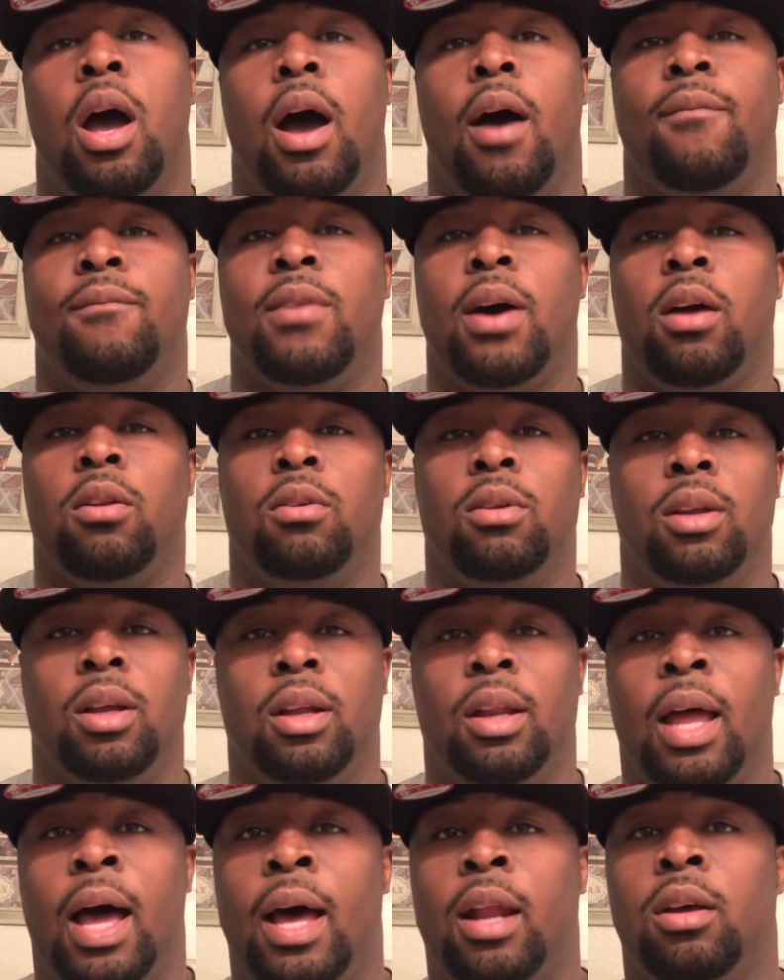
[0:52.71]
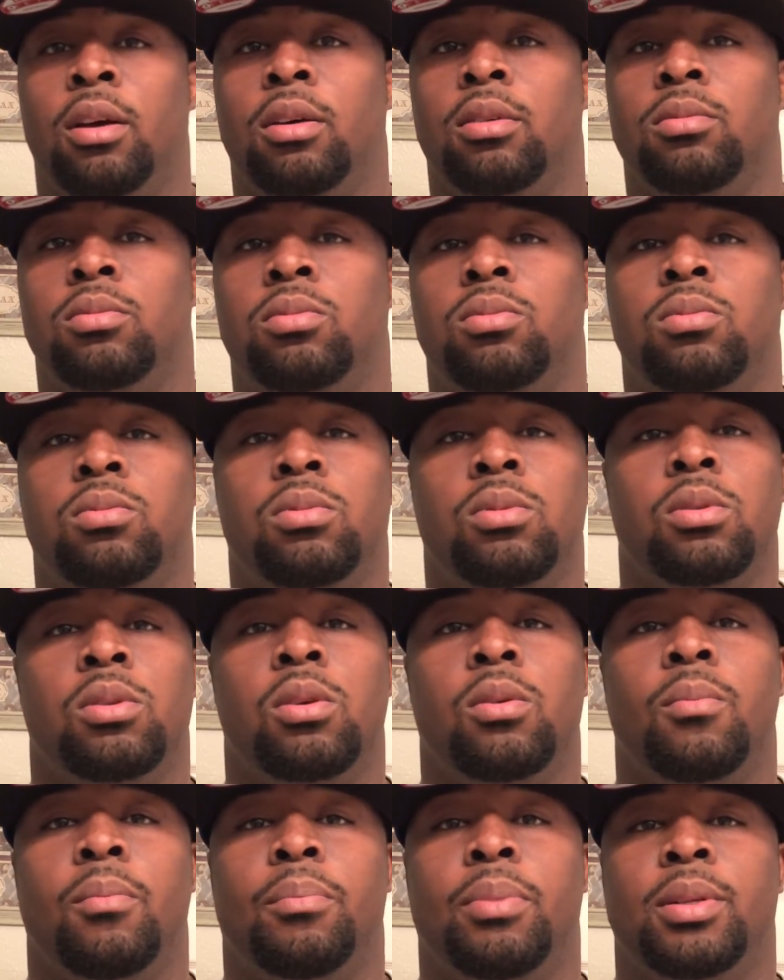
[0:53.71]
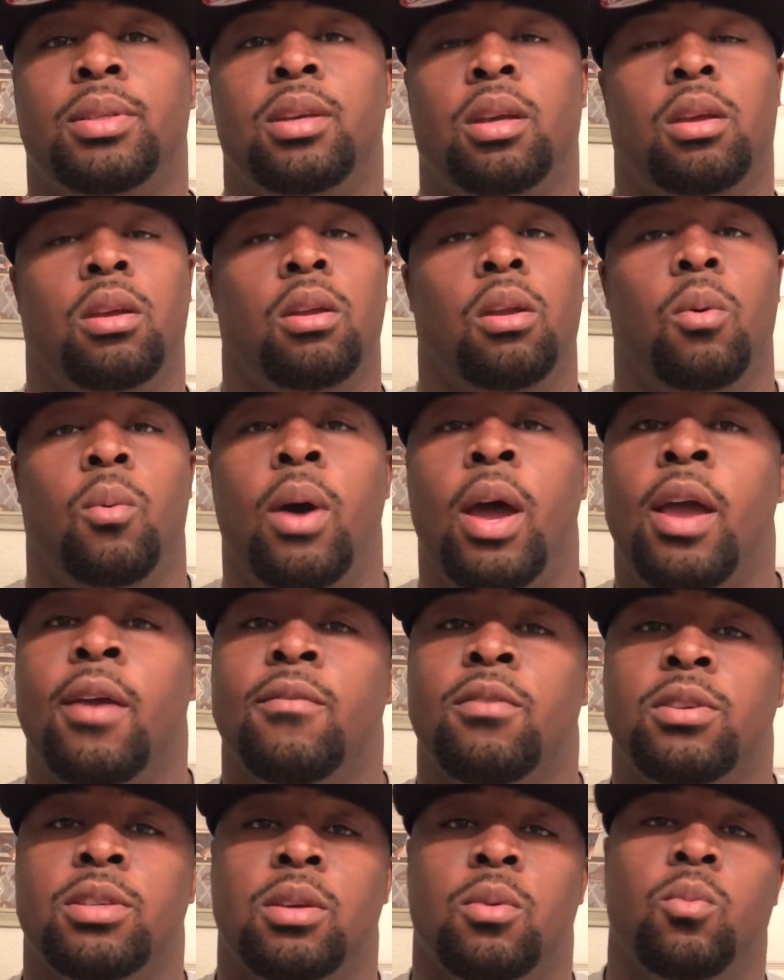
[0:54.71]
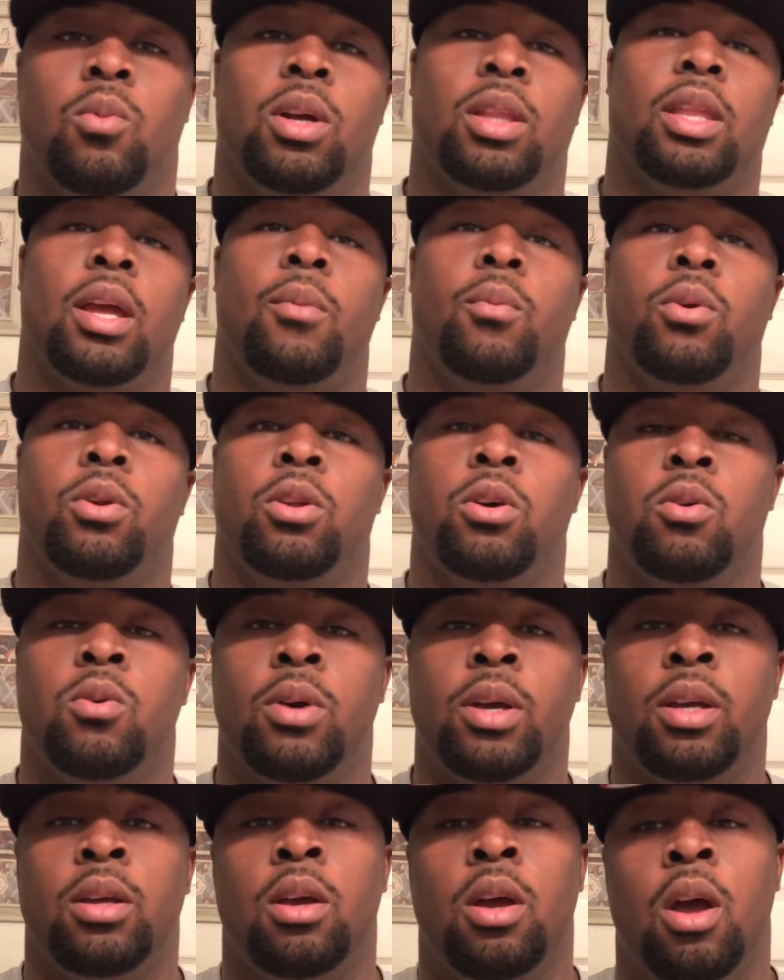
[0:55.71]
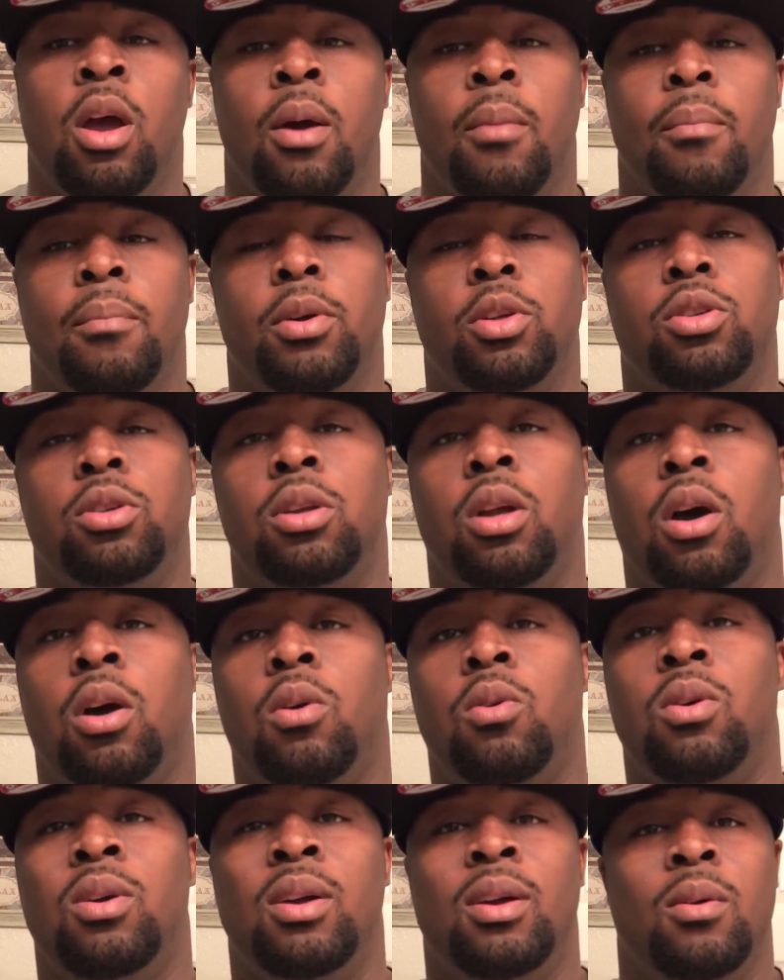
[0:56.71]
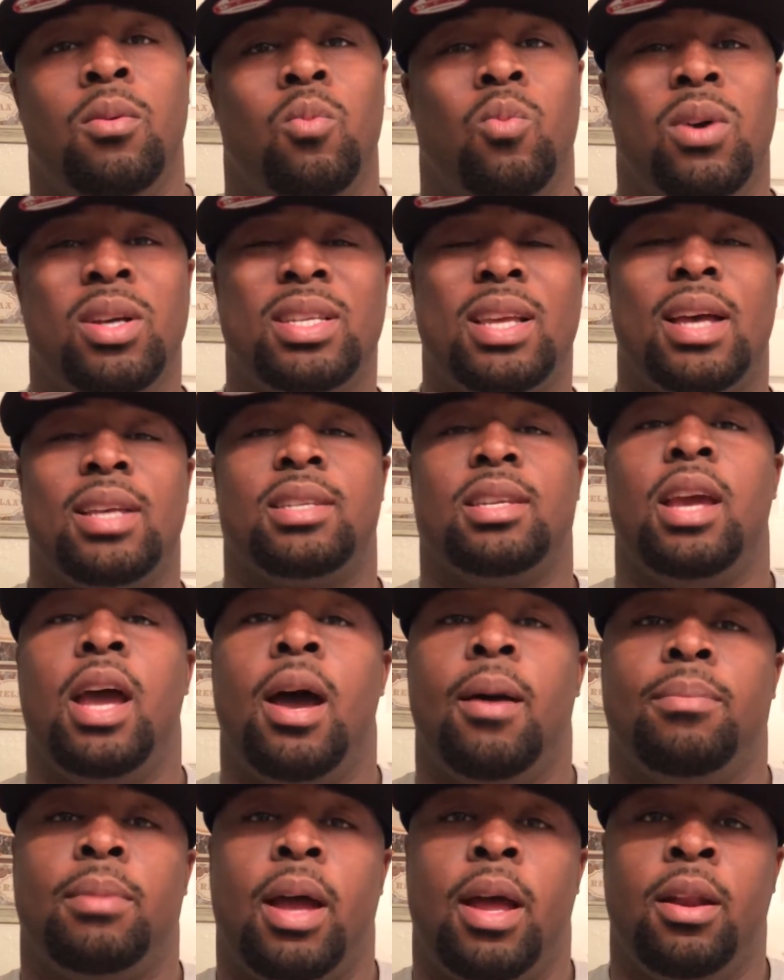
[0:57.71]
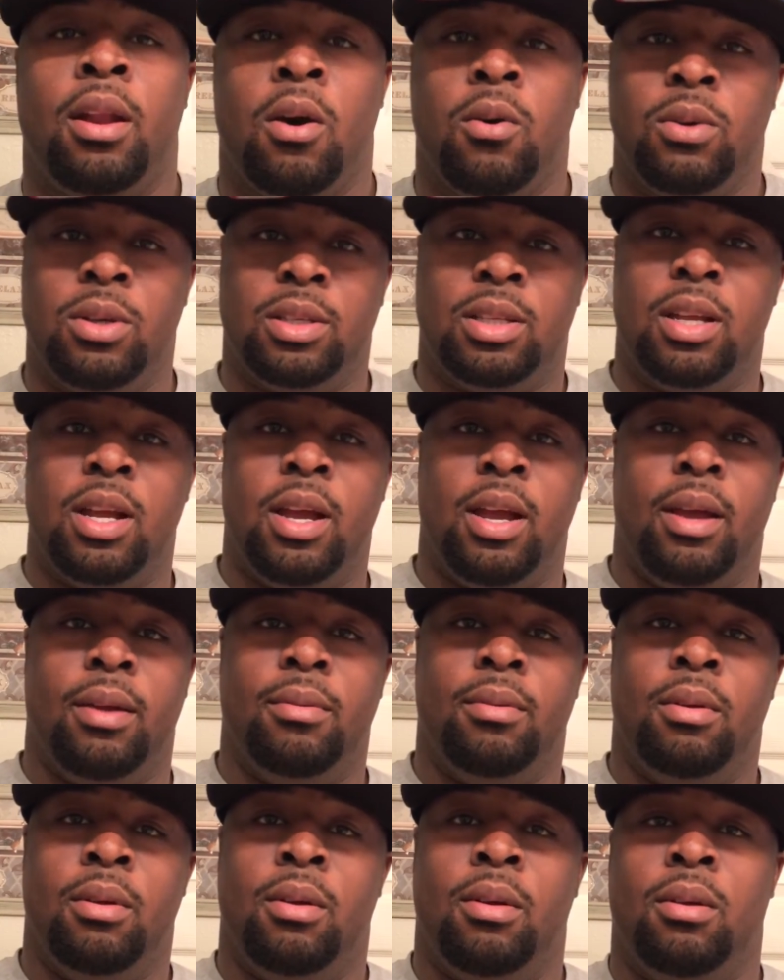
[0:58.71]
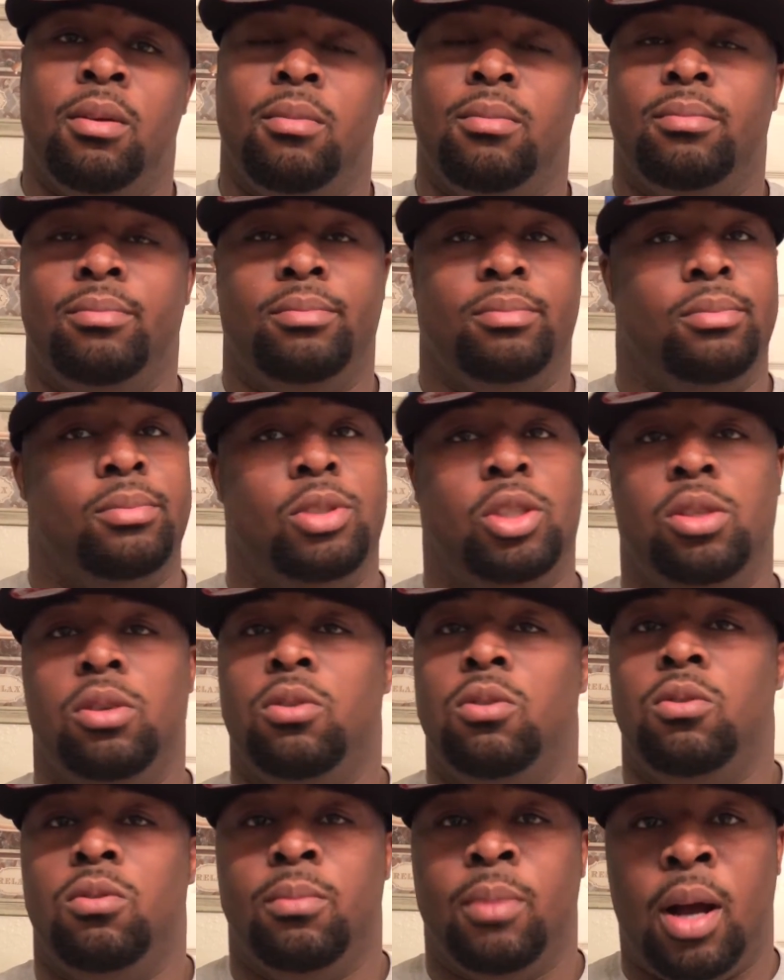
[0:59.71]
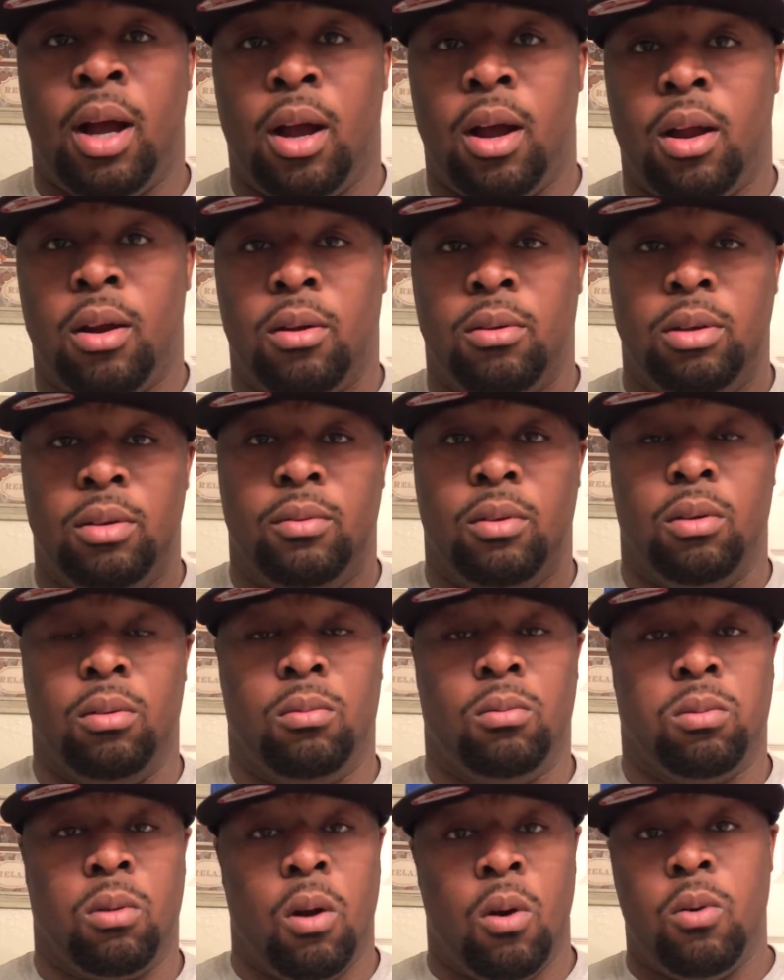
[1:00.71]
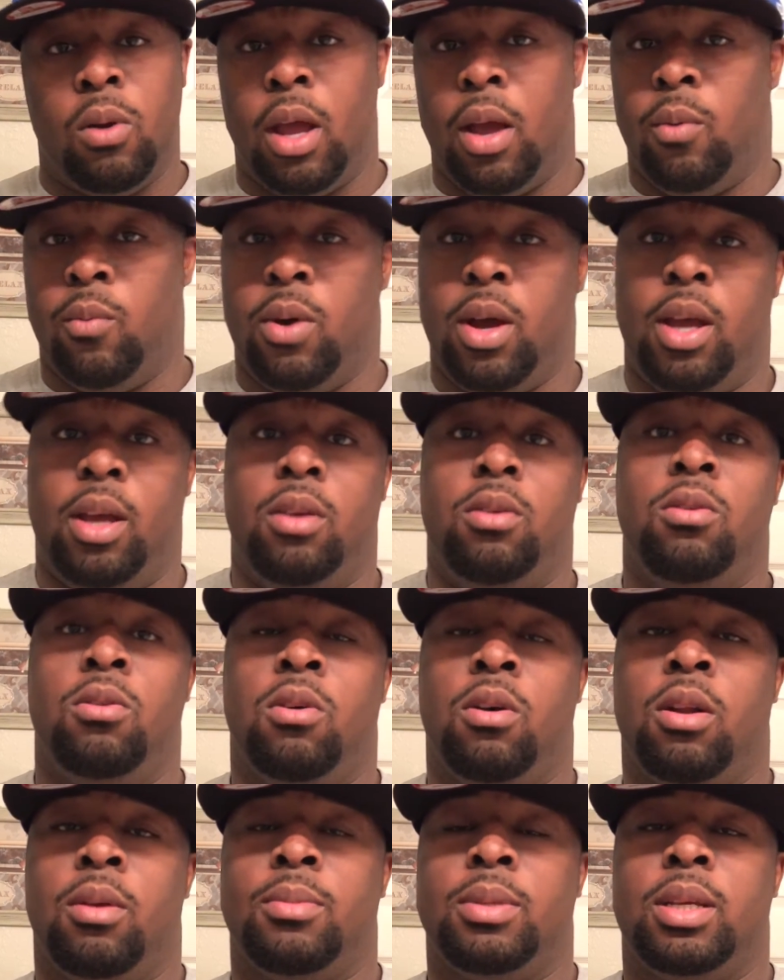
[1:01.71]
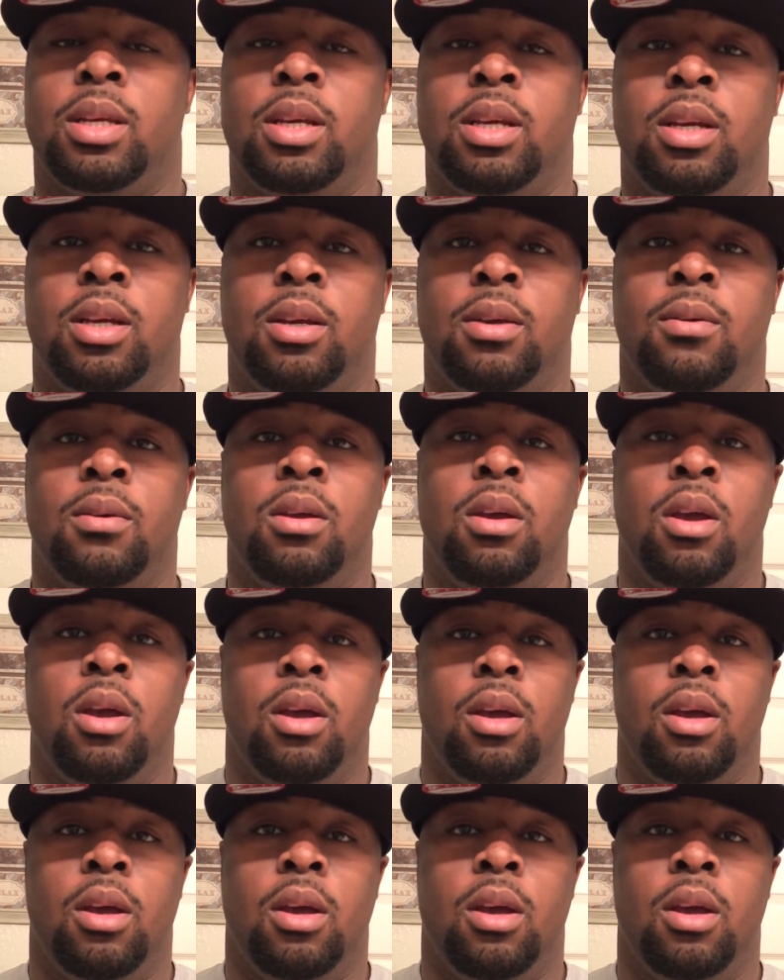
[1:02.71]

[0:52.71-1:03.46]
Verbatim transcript: I followed a lot of particular wavers and what they were doing. But you know, once I scalped, I noticed that shoot, my hair don't even grow that way. You know what I'm saying?